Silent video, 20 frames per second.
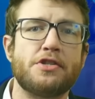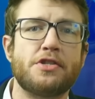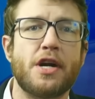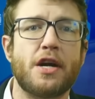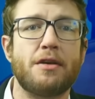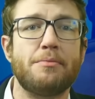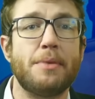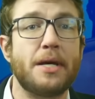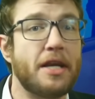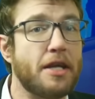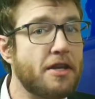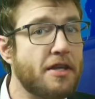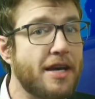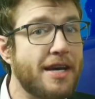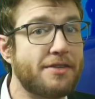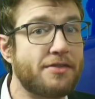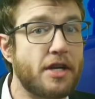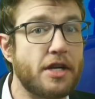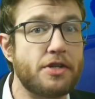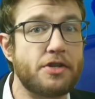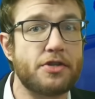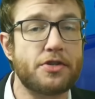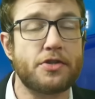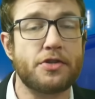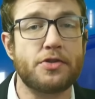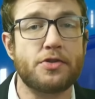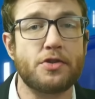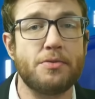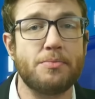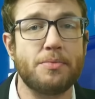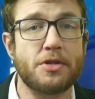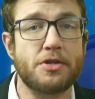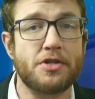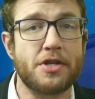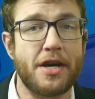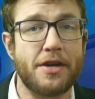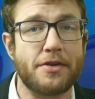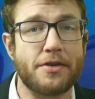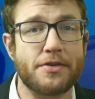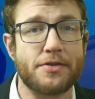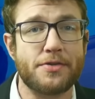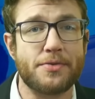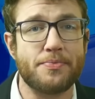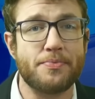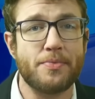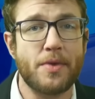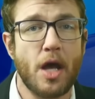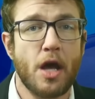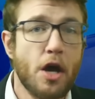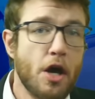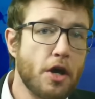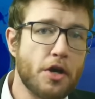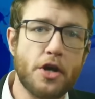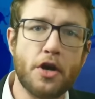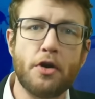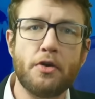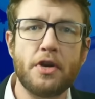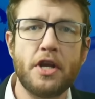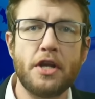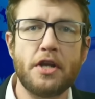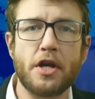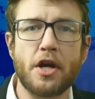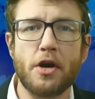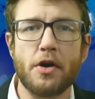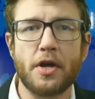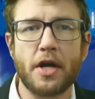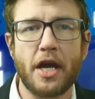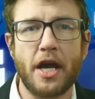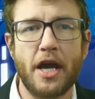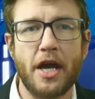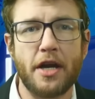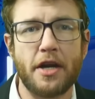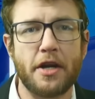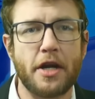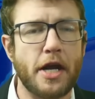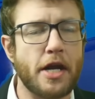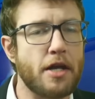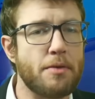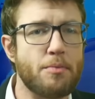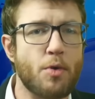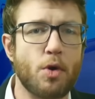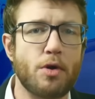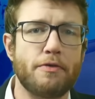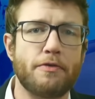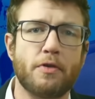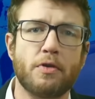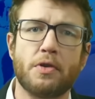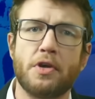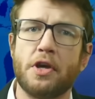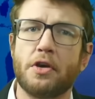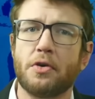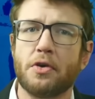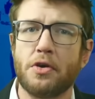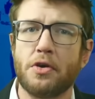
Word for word: gentlemen, and yes, I just assumed your genders. You don't need to go to Canada anymore for legal